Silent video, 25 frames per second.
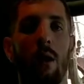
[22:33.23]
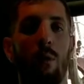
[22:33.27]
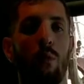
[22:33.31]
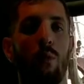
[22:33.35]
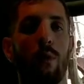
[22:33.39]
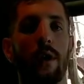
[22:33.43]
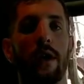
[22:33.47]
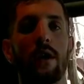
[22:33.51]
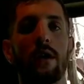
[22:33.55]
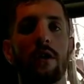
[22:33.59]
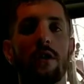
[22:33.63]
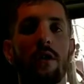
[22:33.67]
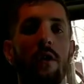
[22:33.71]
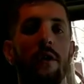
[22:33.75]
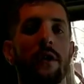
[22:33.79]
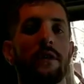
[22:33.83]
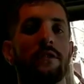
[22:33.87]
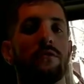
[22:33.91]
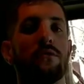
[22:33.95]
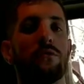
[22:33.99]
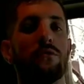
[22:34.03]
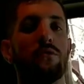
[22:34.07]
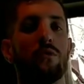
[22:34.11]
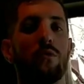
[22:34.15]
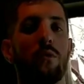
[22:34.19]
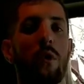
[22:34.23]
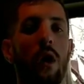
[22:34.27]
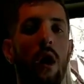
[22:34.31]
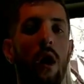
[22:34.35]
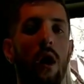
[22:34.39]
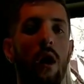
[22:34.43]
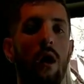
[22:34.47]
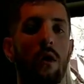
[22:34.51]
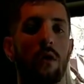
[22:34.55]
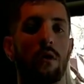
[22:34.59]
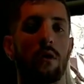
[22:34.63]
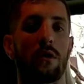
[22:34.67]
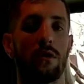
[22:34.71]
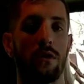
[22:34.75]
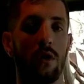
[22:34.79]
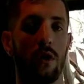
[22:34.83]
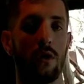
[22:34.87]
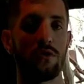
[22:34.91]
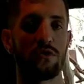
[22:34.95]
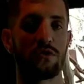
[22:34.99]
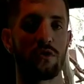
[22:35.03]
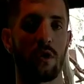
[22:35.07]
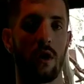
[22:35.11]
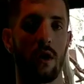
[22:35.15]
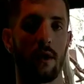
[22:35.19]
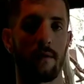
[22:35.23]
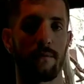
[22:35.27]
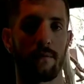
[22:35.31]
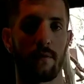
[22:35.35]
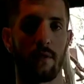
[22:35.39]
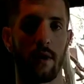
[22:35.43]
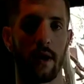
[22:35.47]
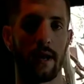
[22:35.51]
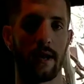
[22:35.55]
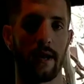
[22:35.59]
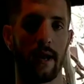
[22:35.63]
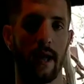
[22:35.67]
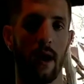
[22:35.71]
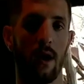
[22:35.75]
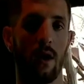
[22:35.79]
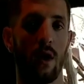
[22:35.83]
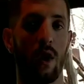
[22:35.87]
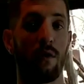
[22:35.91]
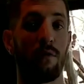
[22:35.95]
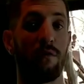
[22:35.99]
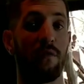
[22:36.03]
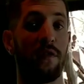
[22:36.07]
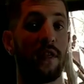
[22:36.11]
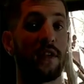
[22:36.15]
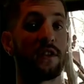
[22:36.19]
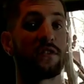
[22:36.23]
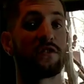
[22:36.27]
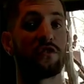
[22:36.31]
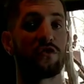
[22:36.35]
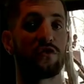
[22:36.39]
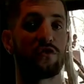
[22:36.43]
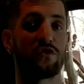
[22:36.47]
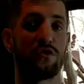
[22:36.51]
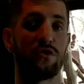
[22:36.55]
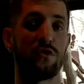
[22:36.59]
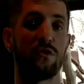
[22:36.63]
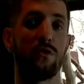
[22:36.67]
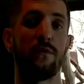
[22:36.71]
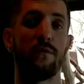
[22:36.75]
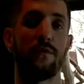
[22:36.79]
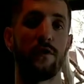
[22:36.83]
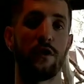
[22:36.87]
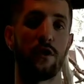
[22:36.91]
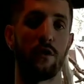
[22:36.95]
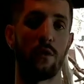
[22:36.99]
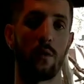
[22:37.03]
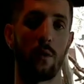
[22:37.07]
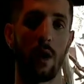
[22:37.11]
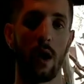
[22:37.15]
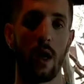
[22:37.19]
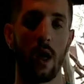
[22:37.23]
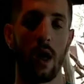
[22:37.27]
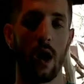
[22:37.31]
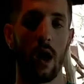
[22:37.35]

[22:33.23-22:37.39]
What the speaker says: We are going to close off right now of this ZooView.